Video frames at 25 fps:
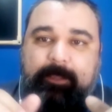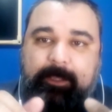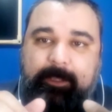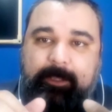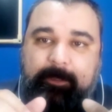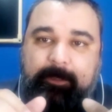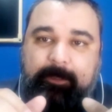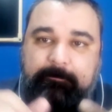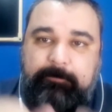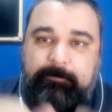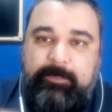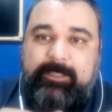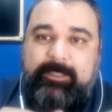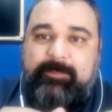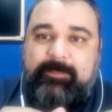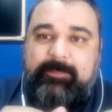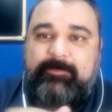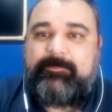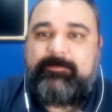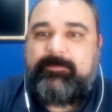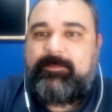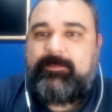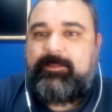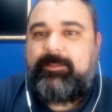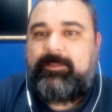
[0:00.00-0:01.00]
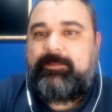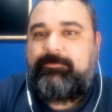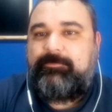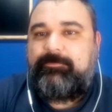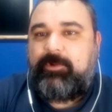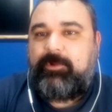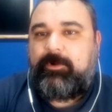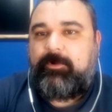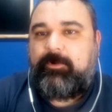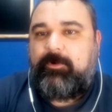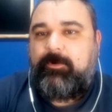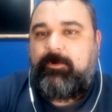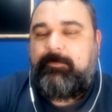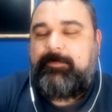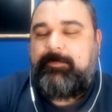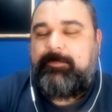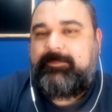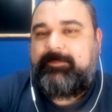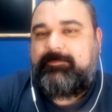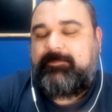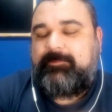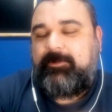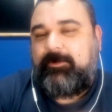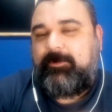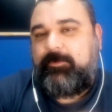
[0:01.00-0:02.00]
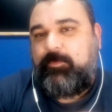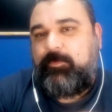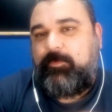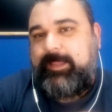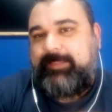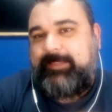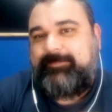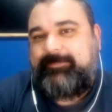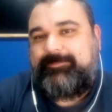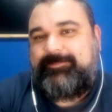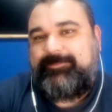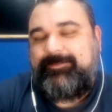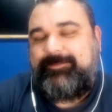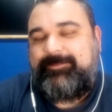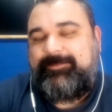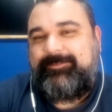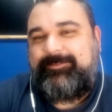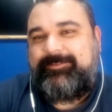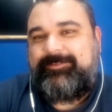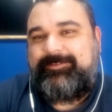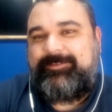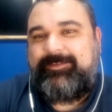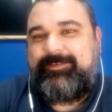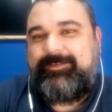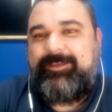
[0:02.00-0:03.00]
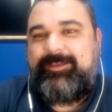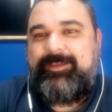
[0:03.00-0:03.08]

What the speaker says: please leave your comments, your questions,